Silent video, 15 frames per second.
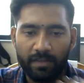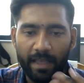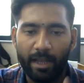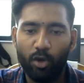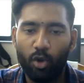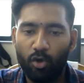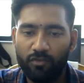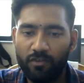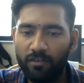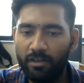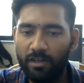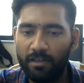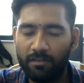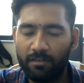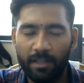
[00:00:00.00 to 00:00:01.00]

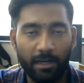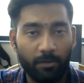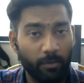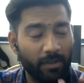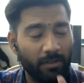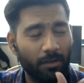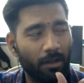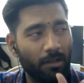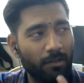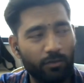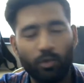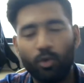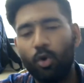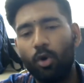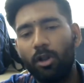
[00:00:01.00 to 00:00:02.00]
cyclooxygenase that we
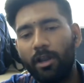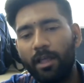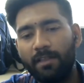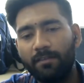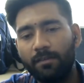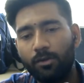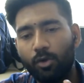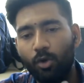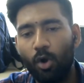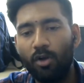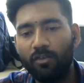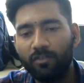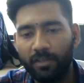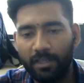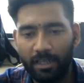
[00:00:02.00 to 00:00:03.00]
also called as
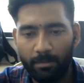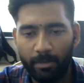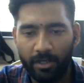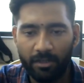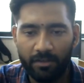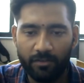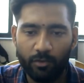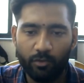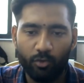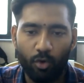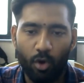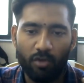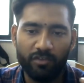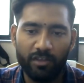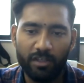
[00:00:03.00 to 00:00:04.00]
COX inhibitor. So
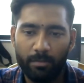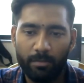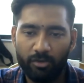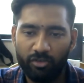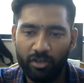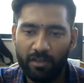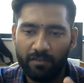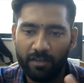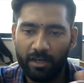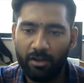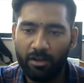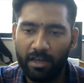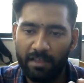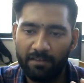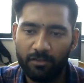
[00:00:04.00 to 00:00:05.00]
COX inhibition is
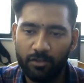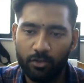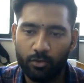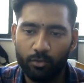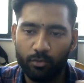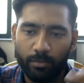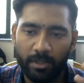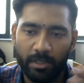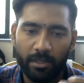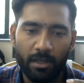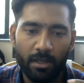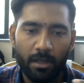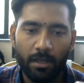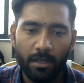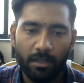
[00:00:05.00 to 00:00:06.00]
recognized to
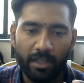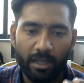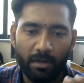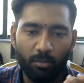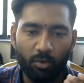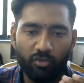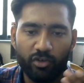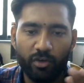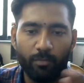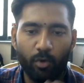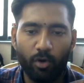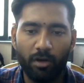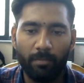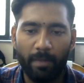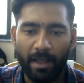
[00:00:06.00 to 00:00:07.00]
be their most
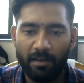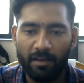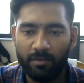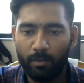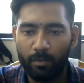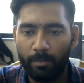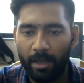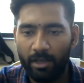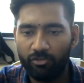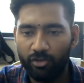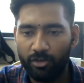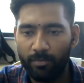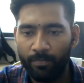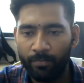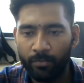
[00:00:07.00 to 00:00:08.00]
important mechanism of
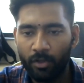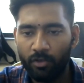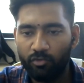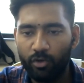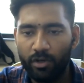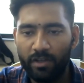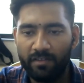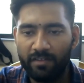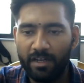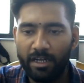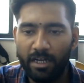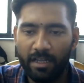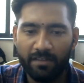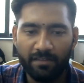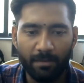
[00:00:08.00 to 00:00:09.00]
action. So
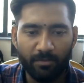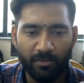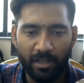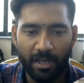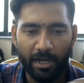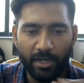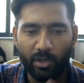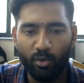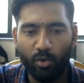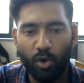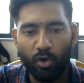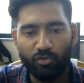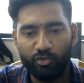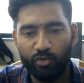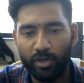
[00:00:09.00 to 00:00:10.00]
recently, some selective
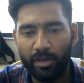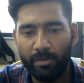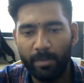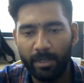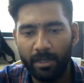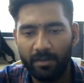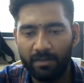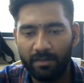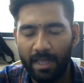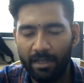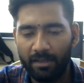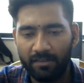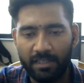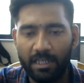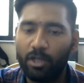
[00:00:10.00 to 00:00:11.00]
COX2 inhibitors
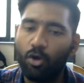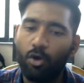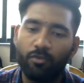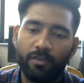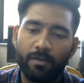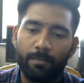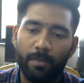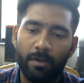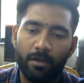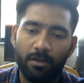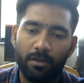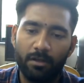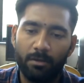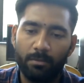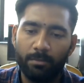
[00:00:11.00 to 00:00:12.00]
like a celecoxib
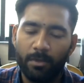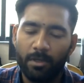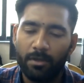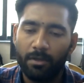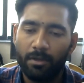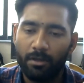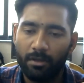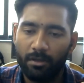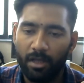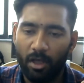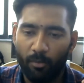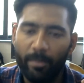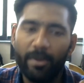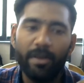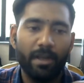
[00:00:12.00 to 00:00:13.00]
uh, uh,
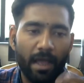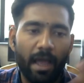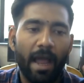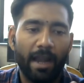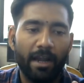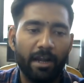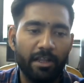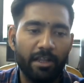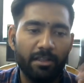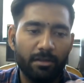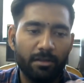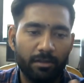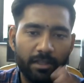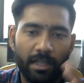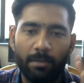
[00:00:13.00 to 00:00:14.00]
have been added
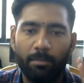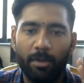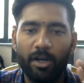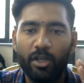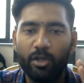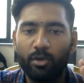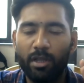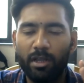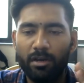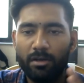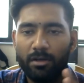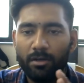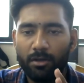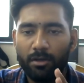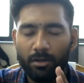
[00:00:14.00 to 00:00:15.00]
in that particular
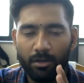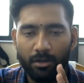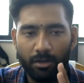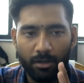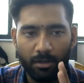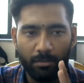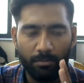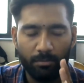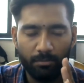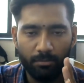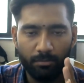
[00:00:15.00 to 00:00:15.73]
uh,